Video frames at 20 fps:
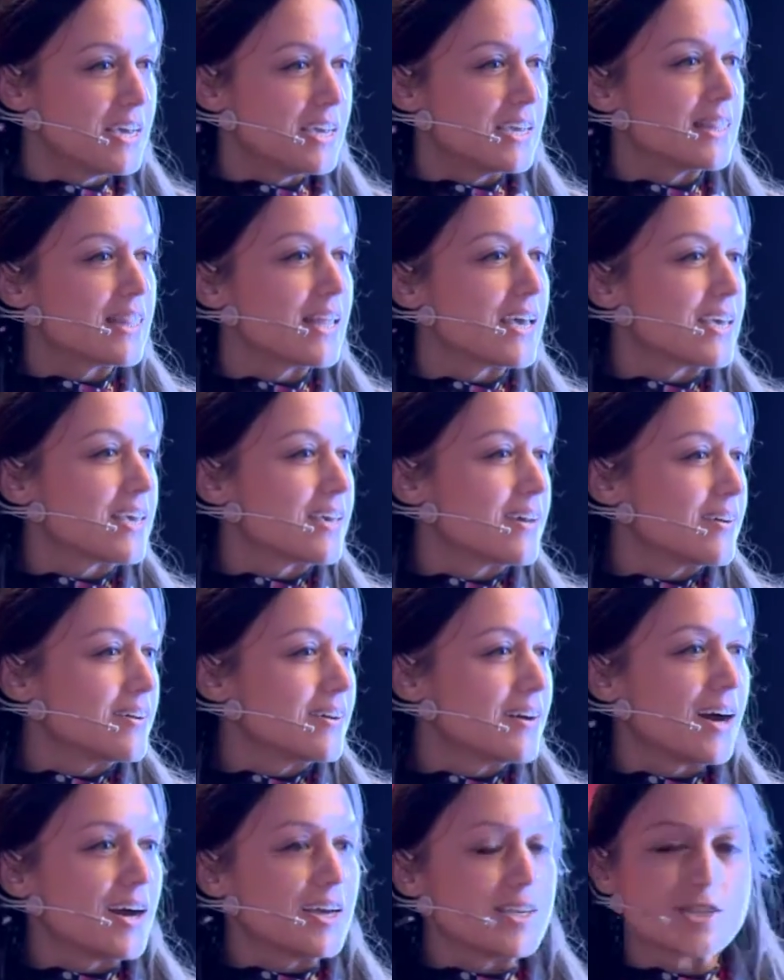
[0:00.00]
in like
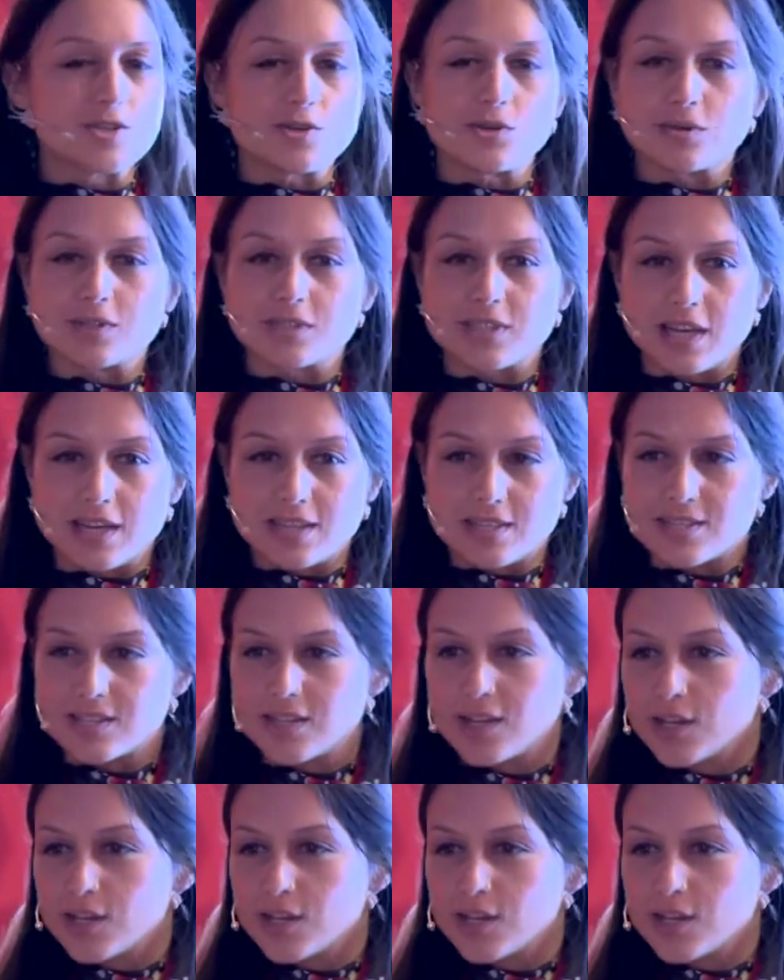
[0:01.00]
a high school test.